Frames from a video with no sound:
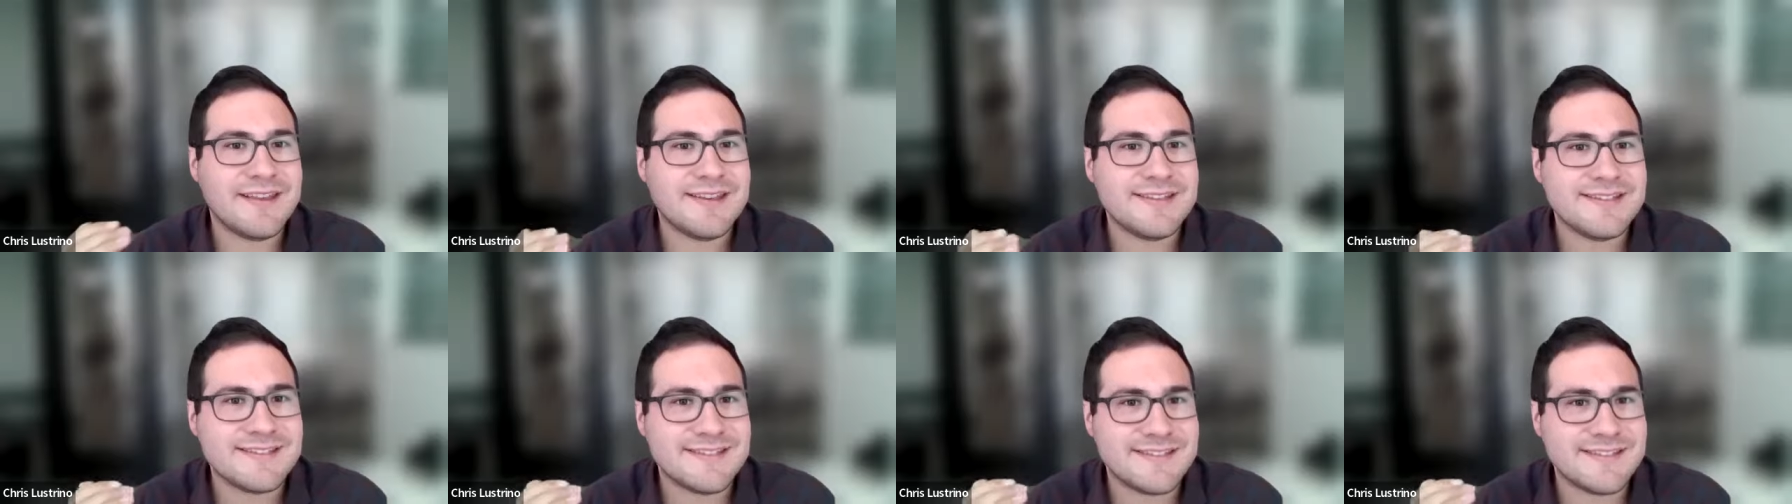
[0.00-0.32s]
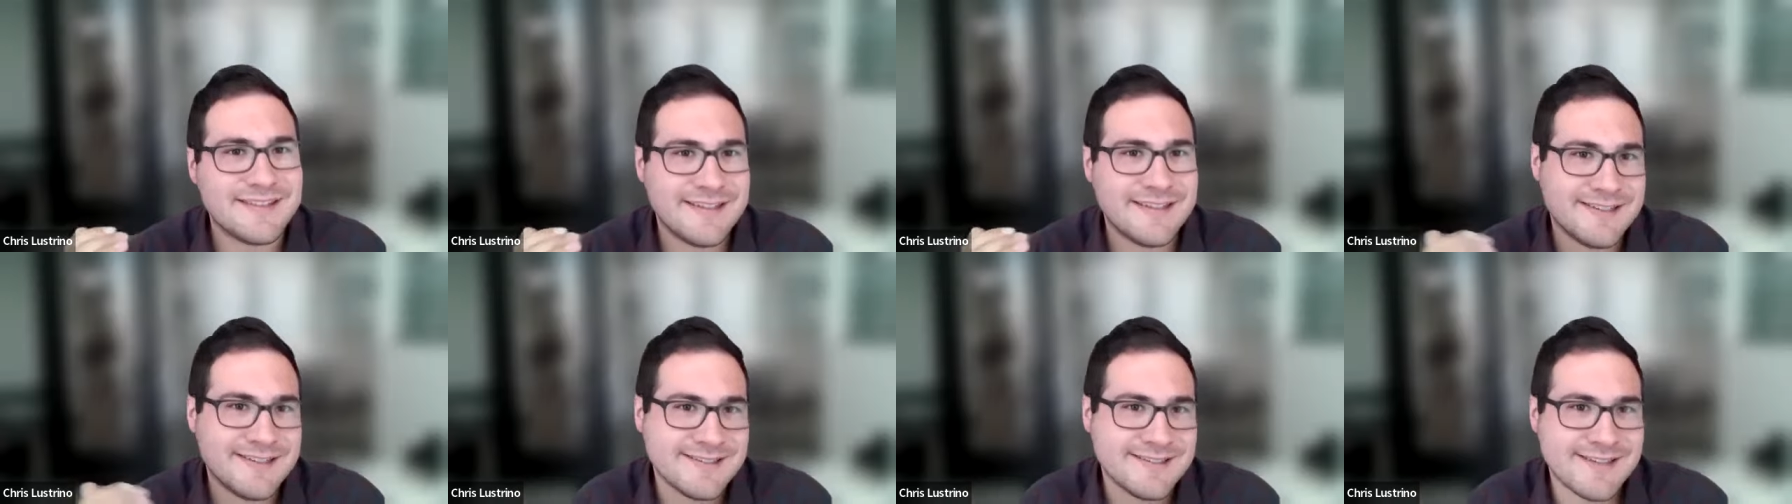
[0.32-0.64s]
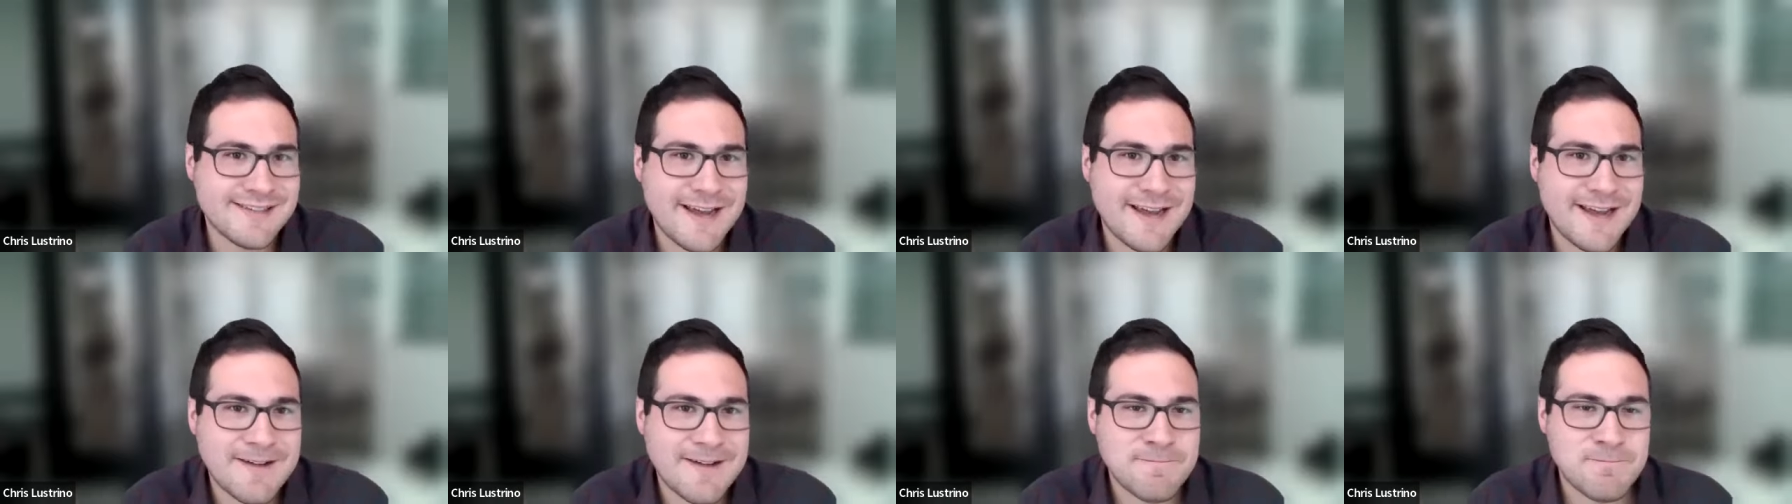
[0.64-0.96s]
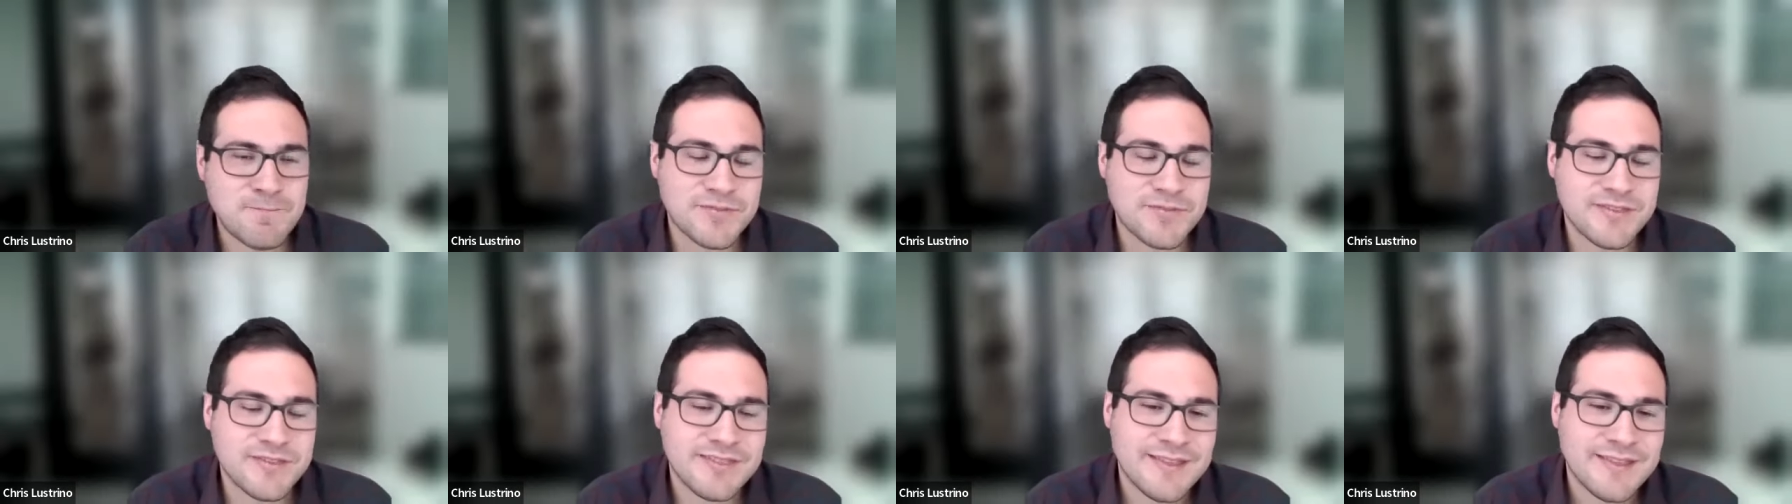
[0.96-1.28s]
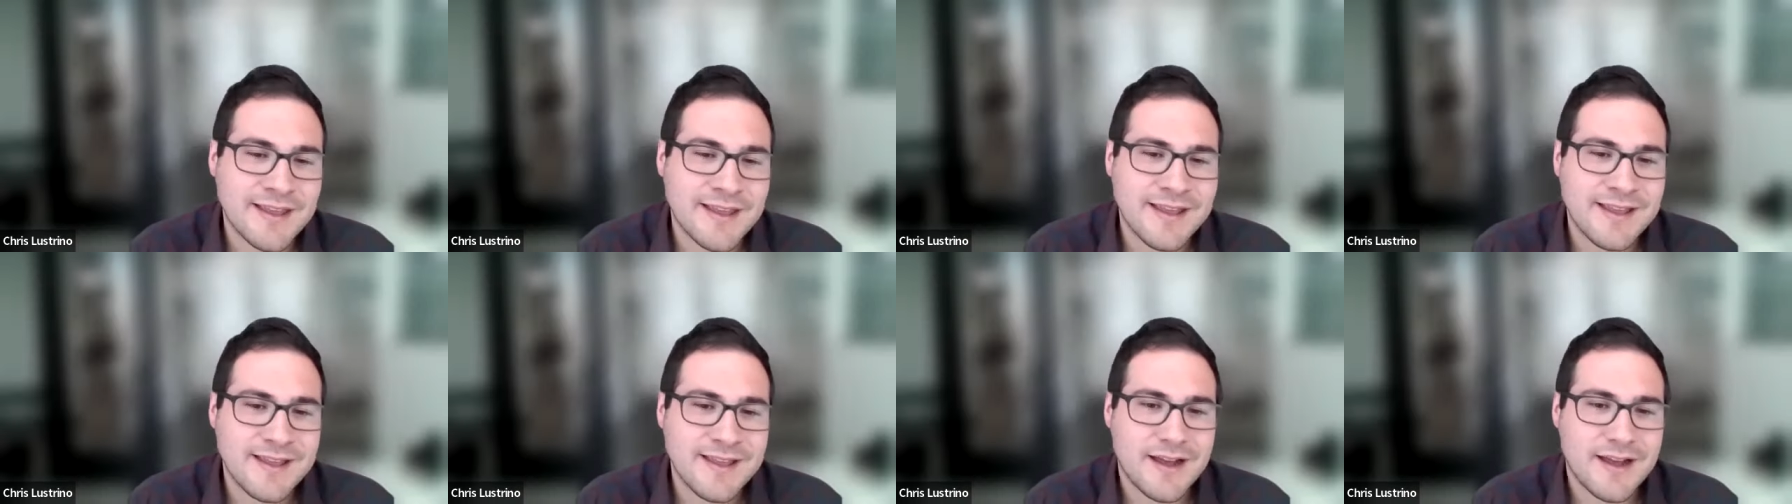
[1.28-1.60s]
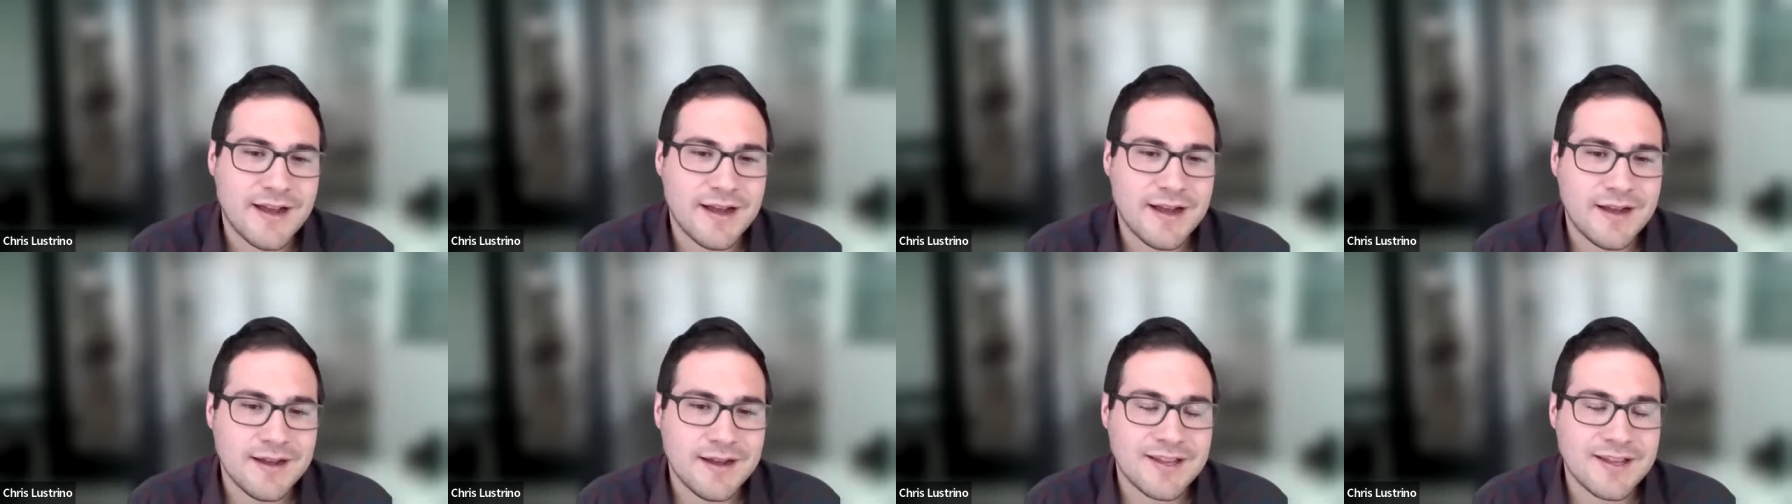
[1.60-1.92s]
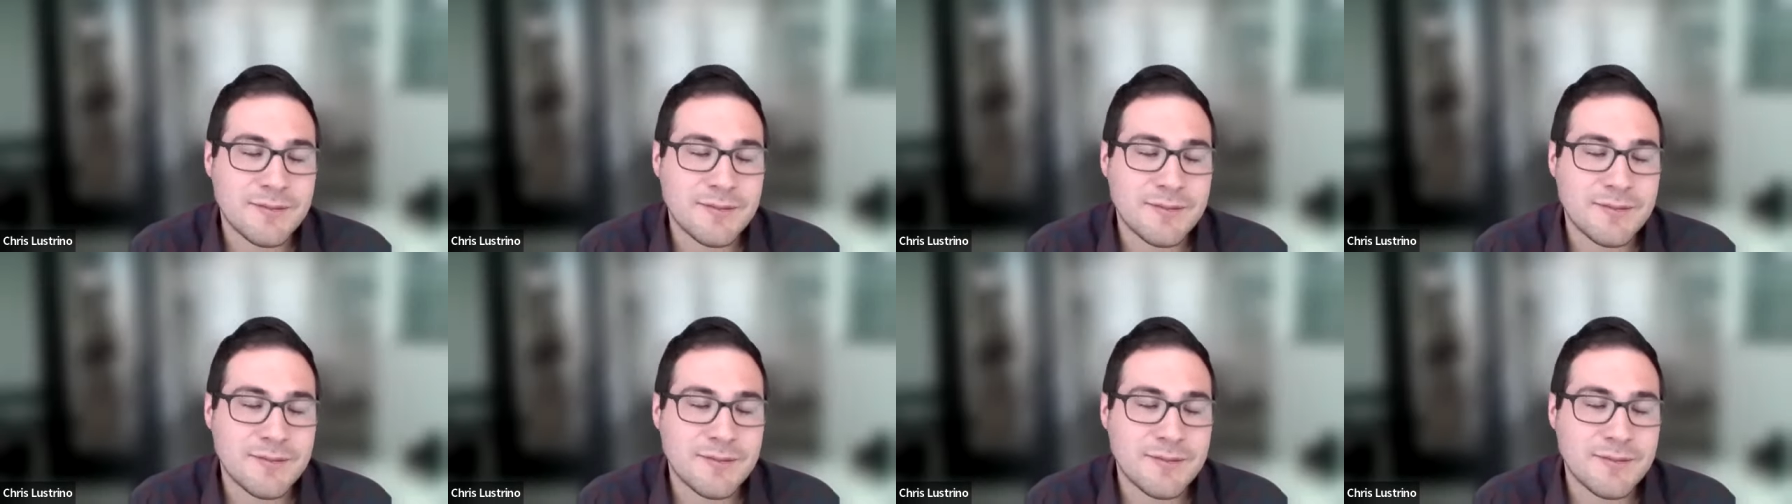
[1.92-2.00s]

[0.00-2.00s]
these, these um, uh,